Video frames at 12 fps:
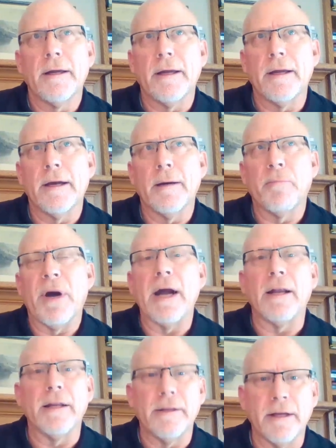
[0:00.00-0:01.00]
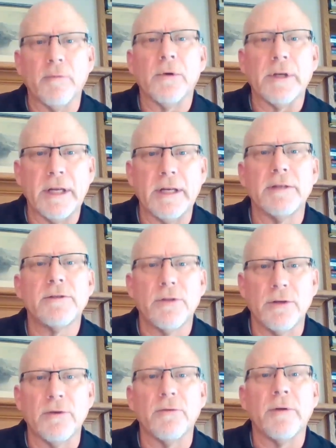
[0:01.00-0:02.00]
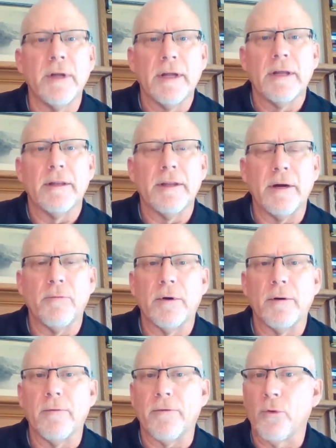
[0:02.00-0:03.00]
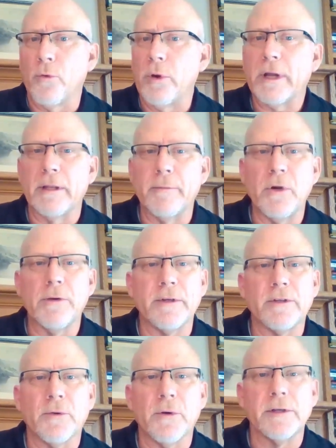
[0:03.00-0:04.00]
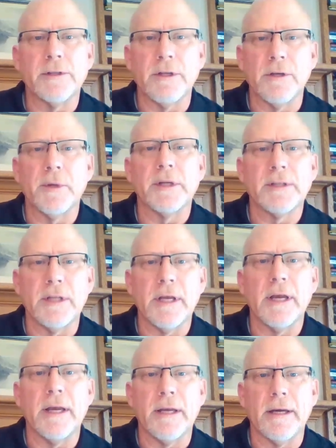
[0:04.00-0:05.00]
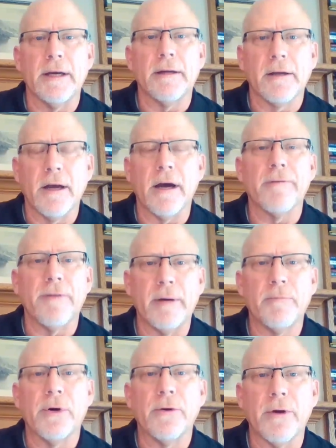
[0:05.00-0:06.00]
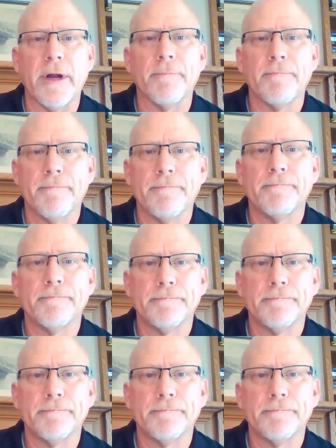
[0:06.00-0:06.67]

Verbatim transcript: a uh, pilot that we'll get into that we're quickly moving towards a USDA uh, codified program.